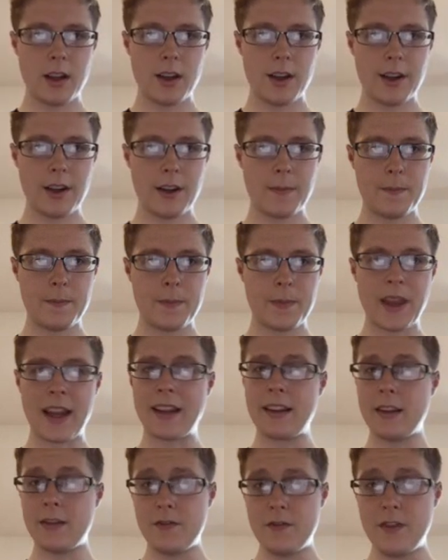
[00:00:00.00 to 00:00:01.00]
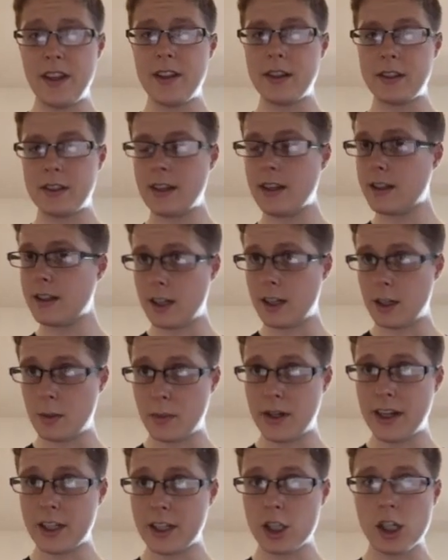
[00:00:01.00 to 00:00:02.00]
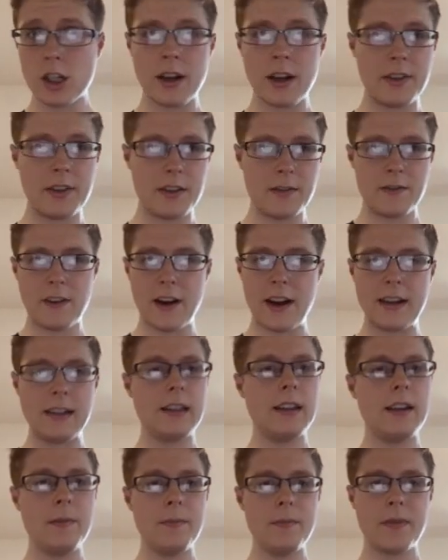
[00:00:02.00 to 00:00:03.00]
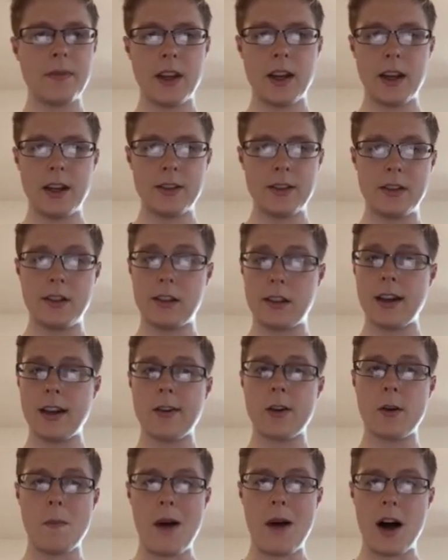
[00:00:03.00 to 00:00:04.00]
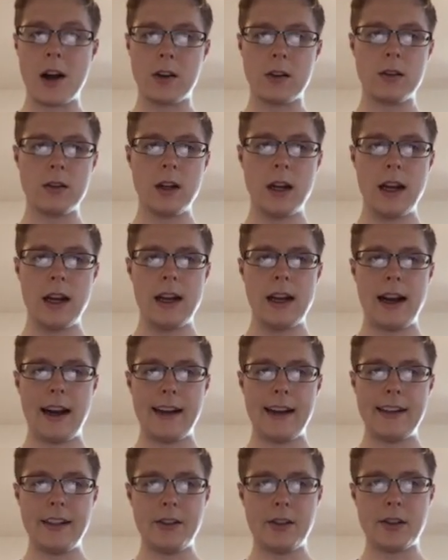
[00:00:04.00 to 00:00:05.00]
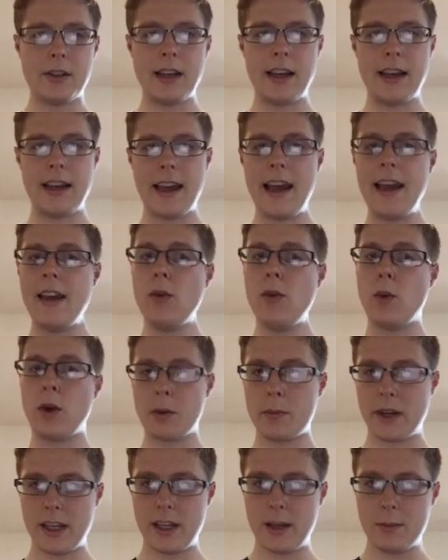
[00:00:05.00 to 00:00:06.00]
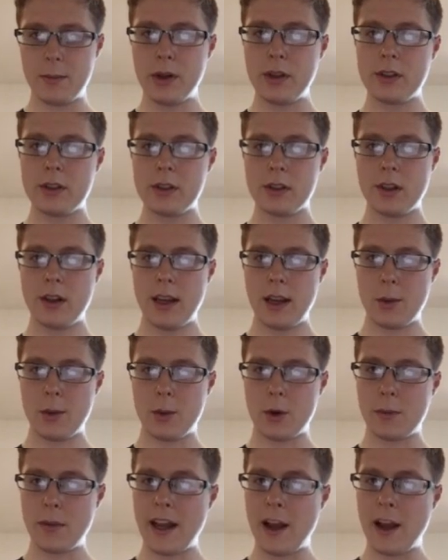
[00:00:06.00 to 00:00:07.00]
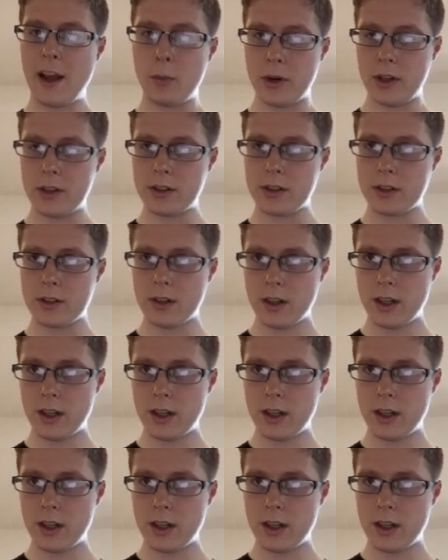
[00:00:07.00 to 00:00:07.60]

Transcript: I can then feed this in, get a prediction, and then finally, to declare a model, I need to say, hey, what are my inputs and what are my outputs?